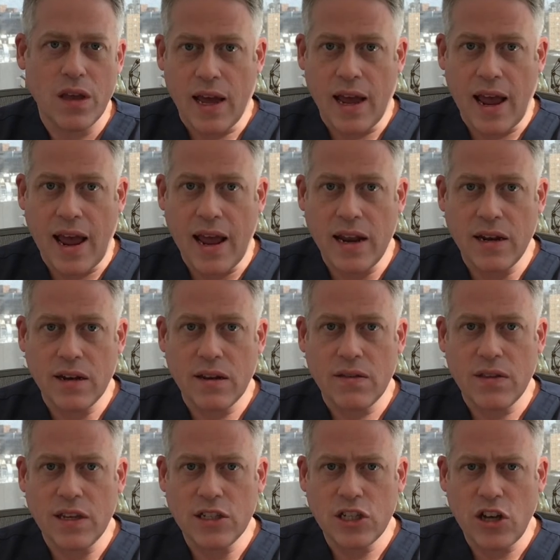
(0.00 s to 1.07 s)
And
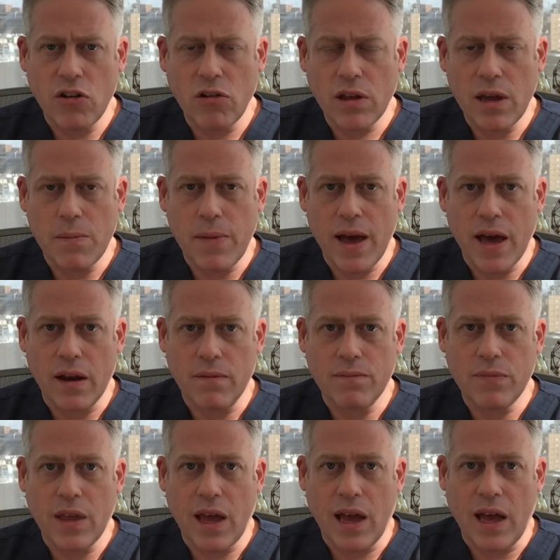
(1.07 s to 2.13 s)
there's generally about
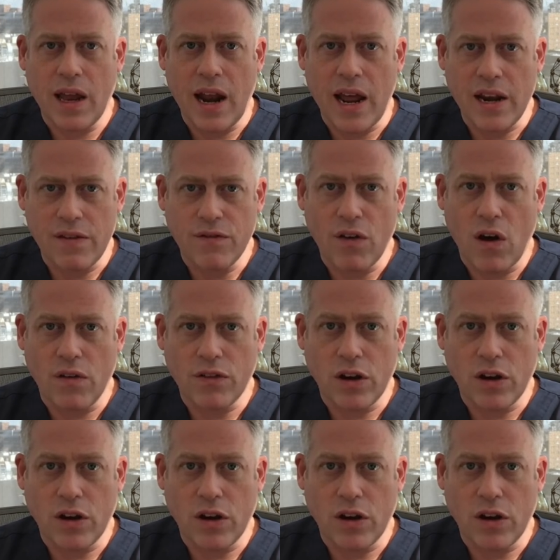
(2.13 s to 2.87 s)
an 85